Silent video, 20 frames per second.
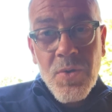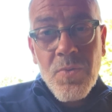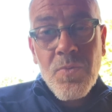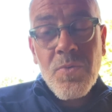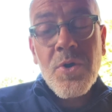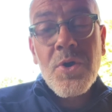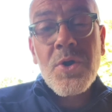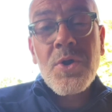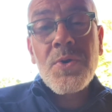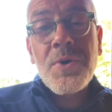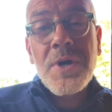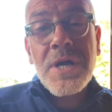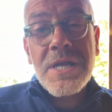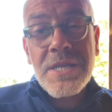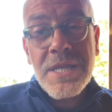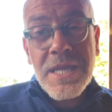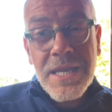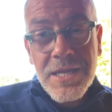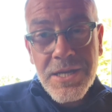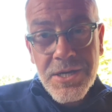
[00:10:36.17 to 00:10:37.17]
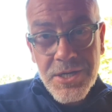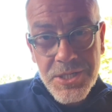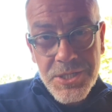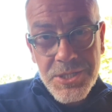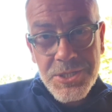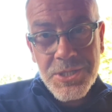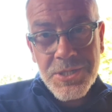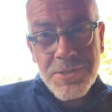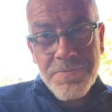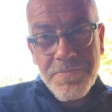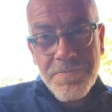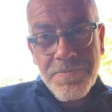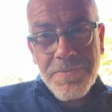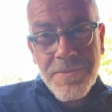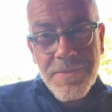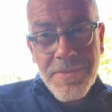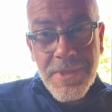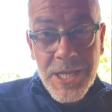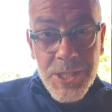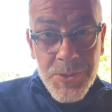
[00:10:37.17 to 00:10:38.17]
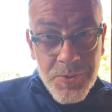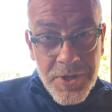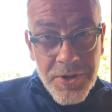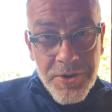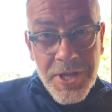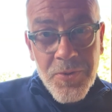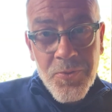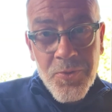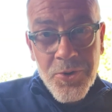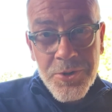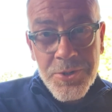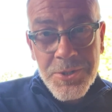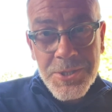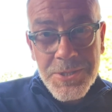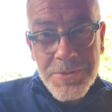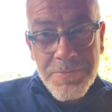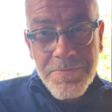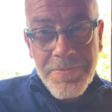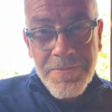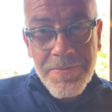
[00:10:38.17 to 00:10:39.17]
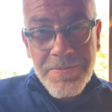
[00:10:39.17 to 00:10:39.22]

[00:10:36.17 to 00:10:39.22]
will grow a great Christian. That's one of Rick Warren's.